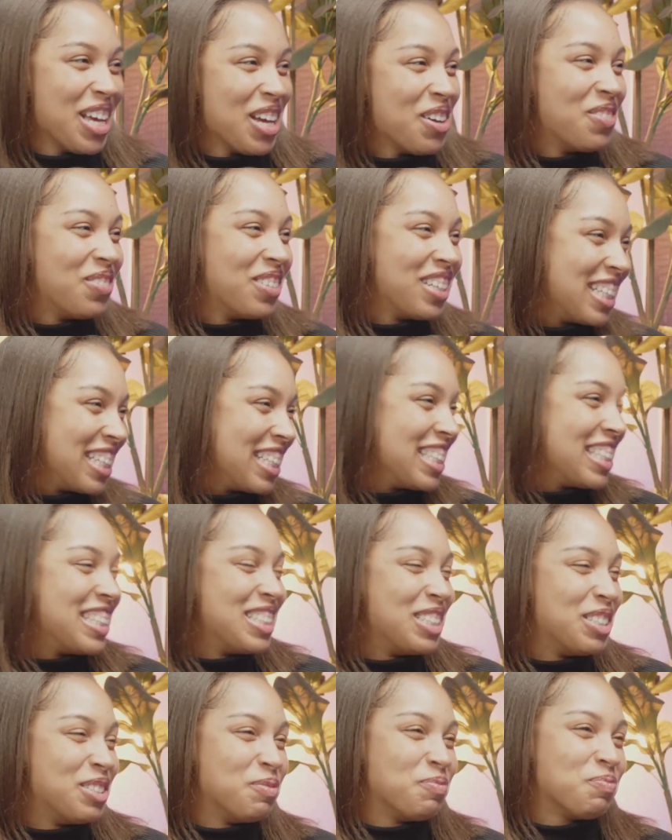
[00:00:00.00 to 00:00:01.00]
but
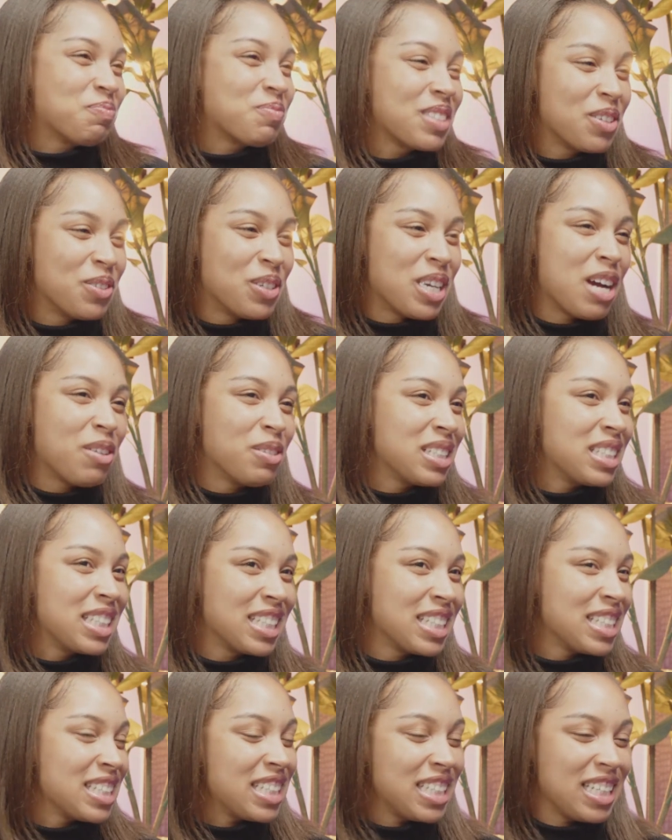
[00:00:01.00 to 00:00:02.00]
um, when I was
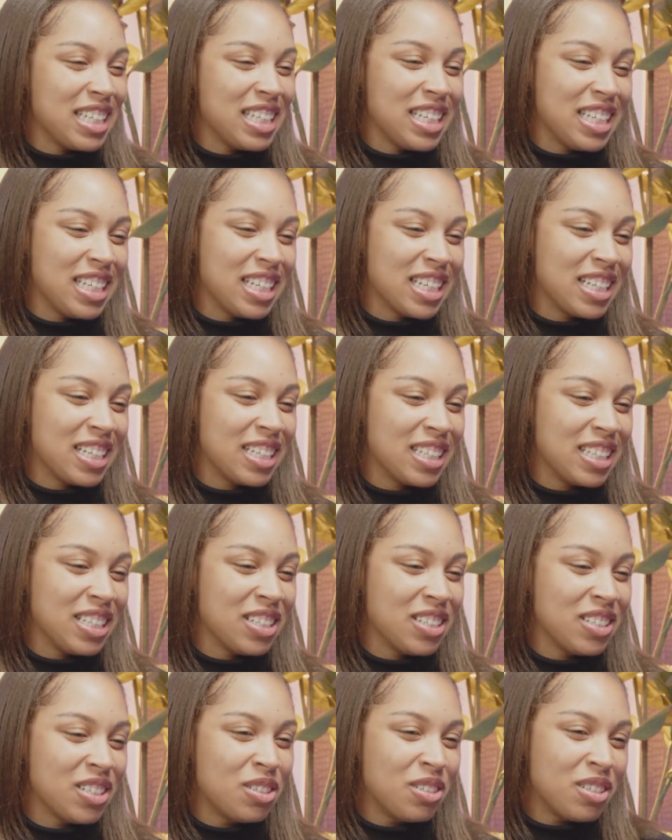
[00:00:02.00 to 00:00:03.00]
13, uh,
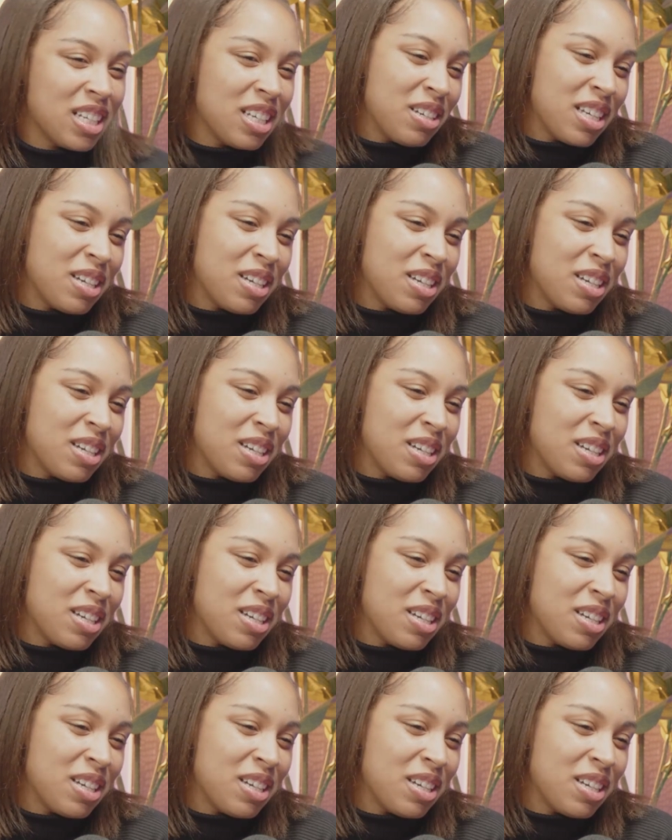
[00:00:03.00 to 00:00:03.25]
you know, it,